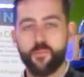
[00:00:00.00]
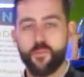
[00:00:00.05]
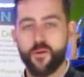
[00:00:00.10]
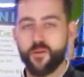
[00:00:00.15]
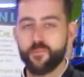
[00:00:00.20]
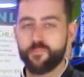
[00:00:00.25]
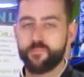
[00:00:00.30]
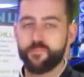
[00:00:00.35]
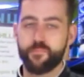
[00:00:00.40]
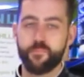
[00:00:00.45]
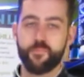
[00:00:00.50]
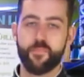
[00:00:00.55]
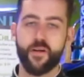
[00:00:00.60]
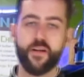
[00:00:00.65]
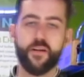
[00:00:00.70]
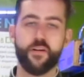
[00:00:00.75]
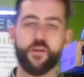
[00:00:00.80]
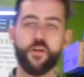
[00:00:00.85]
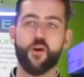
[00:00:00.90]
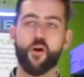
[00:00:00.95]
but
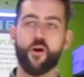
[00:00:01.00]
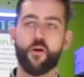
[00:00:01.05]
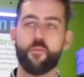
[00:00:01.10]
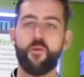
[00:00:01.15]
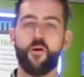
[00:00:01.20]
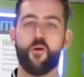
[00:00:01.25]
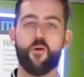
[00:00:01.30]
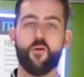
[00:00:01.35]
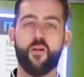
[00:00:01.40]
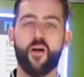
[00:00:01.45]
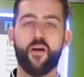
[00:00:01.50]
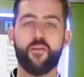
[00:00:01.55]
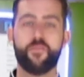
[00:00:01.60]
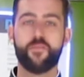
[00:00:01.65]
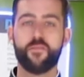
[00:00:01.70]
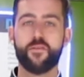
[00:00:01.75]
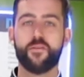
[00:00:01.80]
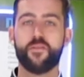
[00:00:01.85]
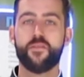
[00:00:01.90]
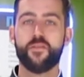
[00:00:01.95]
been in New York my whole
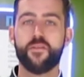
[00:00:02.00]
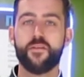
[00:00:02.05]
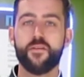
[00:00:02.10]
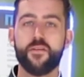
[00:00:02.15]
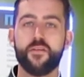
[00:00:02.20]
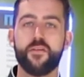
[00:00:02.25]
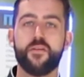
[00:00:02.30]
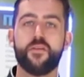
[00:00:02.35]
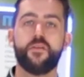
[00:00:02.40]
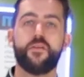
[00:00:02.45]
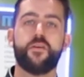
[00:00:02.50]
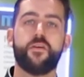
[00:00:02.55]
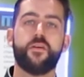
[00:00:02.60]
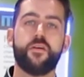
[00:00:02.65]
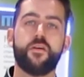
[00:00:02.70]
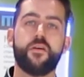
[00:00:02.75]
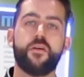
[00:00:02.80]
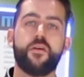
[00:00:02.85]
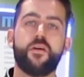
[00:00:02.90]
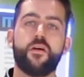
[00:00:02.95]
life. All right. How
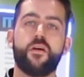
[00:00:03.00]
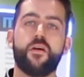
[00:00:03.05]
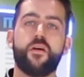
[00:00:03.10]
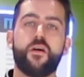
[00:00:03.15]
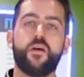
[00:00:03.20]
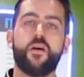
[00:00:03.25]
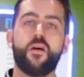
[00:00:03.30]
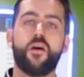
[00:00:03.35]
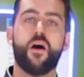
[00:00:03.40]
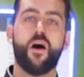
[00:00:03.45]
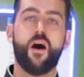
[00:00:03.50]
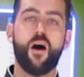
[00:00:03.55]
is it over there?